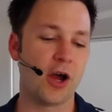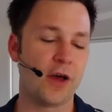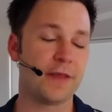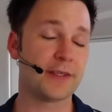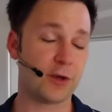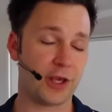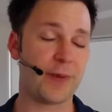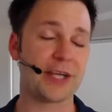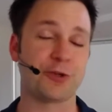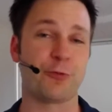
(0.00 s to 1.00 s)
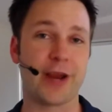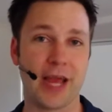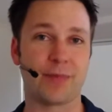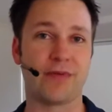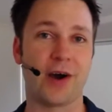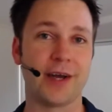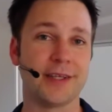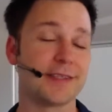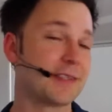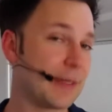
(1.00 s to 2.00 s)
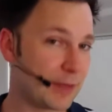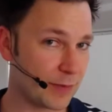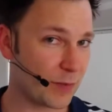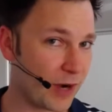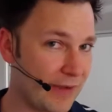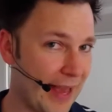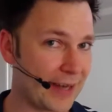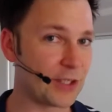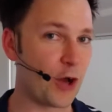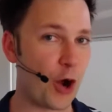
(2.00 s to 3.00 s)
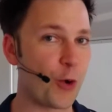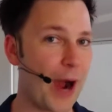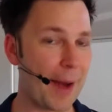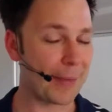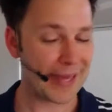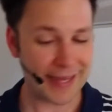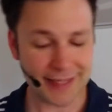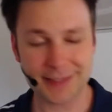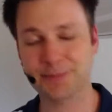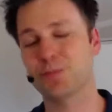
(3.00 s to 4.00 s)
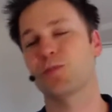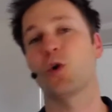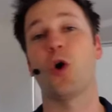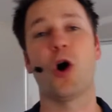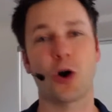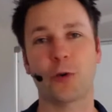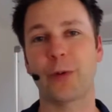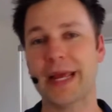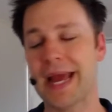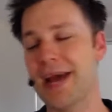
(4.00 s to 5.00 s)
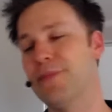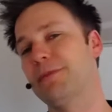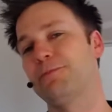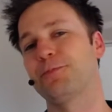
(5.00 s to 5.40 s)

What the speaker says: These occupational rehab providers, sometimes abbreviated to ORPs or OC Rehab,